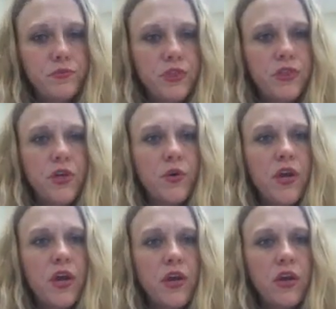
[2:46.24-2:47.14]
So
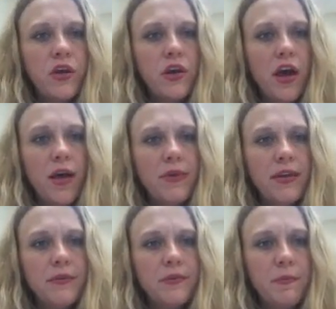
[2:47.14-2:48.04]
you're going to copy
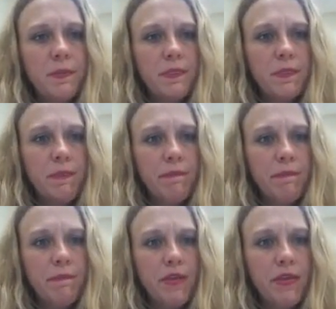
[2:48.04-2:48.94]

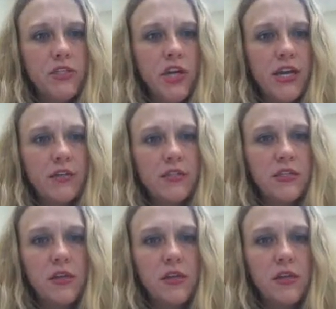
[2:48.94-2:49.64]
that child's